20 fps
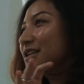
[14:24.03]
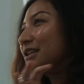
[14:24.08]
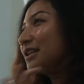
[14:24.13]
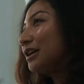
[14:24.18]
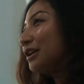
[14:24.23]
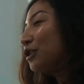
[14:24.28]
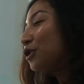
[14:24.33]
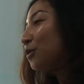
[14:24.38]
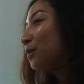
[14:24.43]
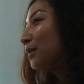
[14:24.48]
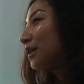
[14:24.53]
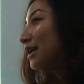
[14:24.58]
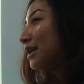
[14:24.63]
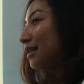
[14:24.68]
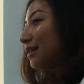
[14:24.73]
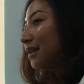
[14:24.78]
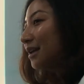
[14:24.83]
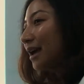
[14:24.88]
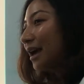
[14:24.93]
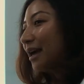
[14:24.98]
going to accumulate
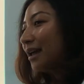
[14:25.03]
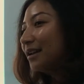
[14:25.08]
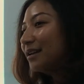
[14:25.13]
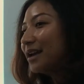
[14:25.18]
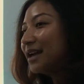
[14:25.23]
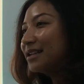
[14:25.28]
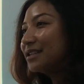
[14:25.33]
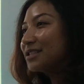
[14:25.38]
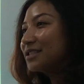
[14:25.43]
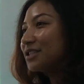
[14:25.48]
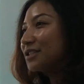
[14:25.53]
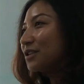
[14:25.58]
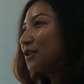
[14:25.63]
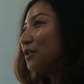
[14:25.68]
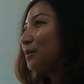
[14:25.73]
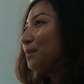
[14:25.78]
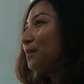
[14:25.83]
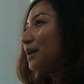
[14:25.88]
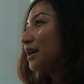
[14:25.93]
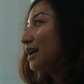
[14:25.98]
in the end, and it's just
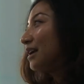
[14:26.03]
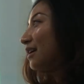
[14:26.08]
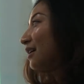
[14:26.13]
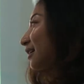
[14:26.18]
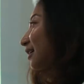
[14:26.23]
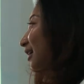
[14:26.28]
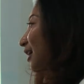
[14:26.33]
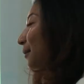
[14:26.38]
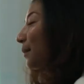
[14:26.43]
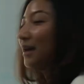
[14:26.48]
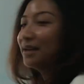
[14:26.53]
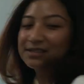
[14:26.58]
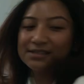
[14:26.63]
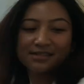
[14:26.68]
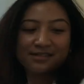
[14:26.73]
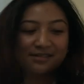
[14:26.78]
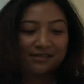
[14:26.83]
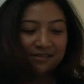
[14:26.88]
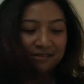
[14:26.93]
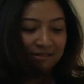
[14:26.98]
going to be a
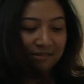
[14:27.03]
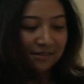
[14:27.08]
mess.